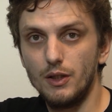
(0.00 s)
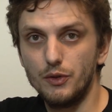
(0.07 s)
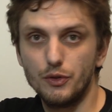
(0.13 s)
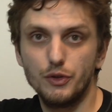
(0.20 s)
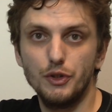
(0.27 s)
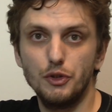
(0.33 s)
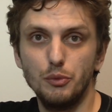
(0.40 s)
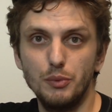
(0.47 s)

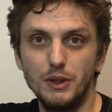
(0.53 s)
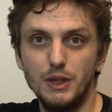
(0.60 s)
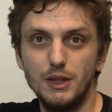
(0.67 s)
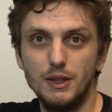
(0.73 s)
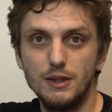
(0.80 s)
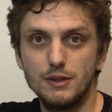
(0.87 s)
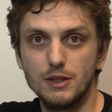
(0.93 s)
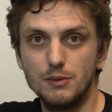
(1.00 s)
You're going to be
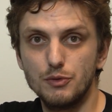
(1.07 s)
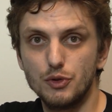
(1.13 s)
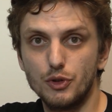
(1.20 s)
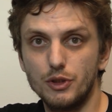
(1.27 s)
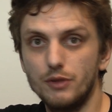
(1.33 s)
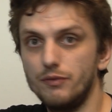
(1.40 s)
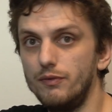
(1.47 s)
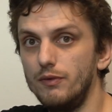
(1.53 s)
needing some
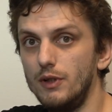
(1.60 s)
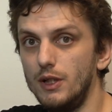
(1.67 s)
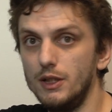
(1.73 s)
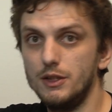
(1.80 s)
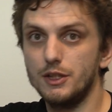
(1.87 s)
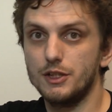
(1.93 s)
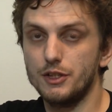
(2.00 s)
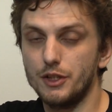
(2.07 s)
sort of
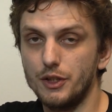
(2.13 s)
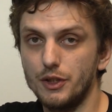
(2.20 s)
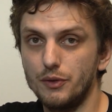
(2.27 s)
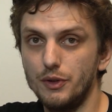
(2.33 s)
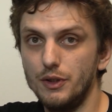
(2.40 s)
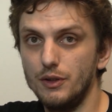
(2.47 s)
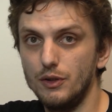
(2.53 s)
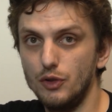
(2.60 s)
other
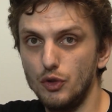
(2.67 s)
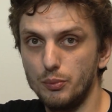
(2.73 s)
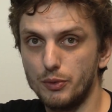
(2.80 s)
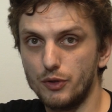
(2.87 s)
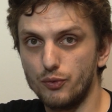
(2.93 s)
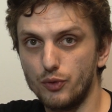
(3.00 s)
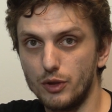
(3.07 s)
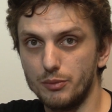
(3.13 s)
circuitry to
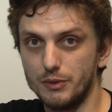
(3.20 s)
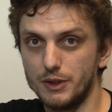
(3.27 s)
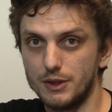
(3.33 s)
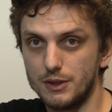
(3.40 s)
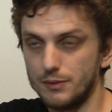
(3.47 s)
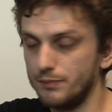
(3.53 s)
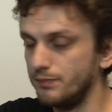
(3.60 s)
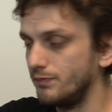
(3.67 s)
perform
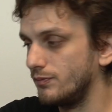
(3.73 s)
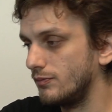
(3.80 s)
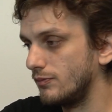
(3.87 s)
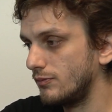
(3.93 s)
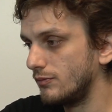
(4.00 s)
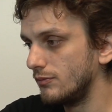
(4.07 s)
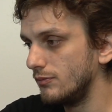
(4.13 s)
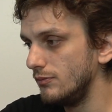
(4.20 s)
this.
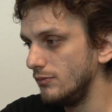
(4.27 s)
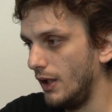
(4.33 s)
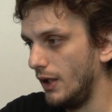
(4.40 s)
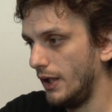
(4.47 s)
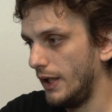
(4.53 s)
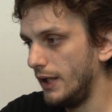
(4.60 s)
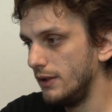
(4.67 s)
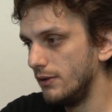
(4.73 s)

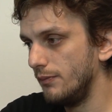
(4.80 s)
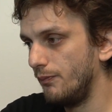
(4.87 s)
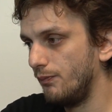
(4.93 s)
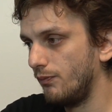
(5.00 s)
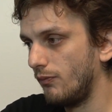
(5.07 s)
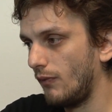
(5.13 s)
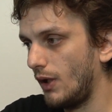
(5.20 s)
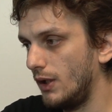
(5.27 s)
And
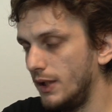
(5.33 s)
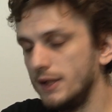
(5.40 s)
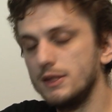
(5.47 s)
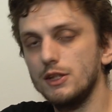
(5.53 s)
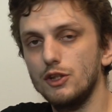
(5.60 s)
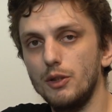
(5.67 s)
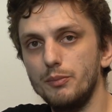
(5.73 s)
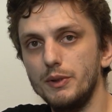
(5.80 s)
that's
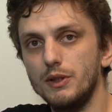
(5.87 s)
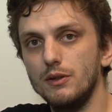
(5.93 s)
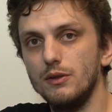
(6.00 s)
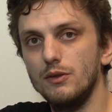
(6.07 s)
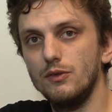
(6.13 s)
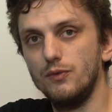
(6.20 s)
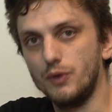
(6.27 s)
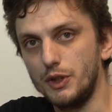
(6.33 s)
a topic
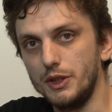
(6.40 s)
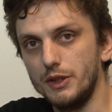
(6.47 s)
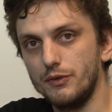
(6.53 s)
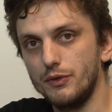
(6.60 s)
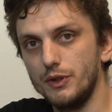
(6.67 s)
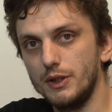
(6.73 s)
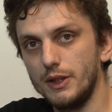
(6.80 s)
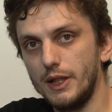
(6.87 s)
for a
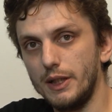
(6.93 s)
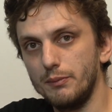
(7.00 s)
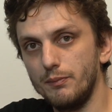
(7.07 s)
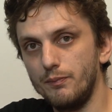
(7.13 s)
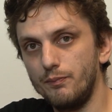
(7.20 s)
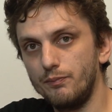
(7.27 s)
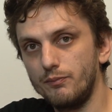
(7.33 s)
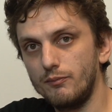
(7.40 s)
different
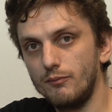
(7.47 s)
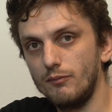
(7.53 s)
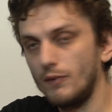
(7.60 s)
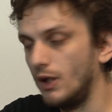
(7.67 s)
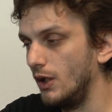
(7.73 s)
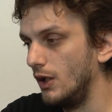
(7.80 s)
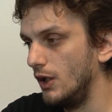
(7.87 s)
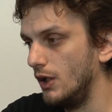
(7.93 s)
time.
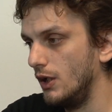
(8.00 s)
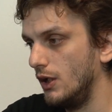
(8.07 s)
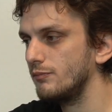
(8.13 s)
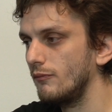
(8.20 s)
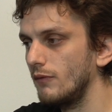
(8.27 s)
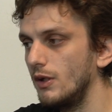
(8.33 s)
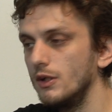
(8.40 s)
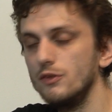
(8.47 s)

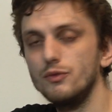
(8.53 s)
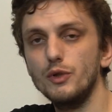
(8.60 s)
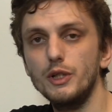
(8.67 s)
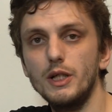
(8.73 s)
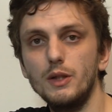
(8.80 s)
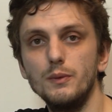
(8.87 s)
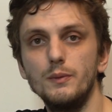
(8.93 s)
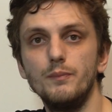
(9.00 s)
For
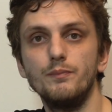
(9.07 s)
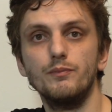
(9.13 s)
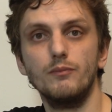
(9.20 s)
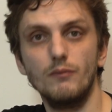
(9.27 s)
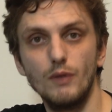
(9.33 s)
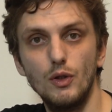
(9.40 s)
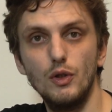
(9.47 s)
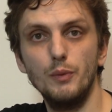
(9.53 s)
now,
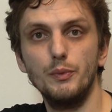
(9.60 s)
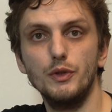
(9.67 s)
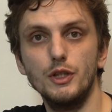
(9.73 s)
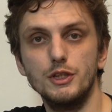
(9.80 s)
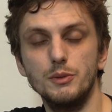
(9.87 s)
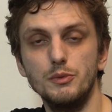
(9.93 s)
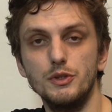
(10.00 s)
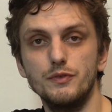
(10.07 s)
hope you
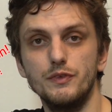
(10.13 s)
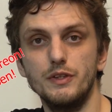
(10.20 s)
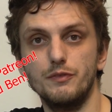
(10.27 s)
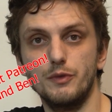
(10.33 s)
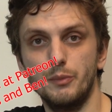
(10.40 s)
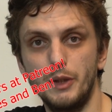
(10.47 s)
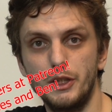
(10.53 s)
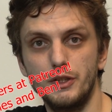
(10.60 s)
got some useful
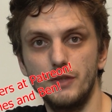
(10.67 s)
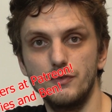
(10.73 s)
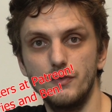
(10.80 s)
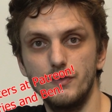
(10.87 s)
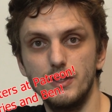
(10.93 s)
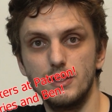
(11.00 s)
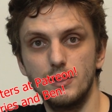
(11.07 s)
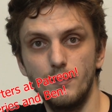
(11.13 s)
information out
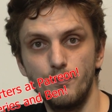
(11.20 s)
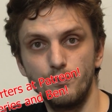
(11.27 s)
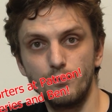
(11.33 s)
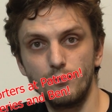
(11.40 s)
of this.